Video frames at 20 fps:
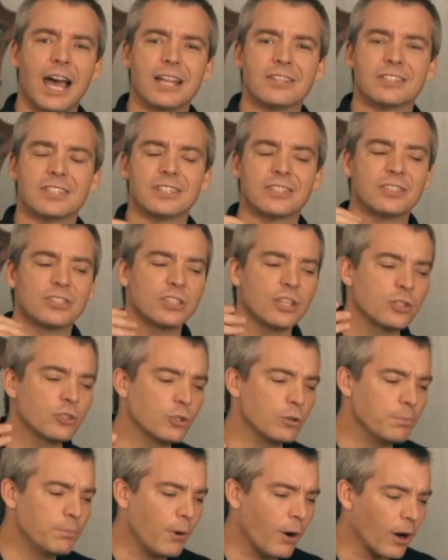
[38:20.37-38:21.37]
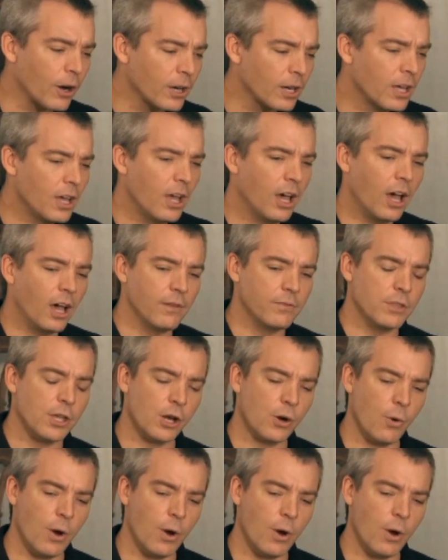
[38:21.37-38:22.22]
God's an essential part of the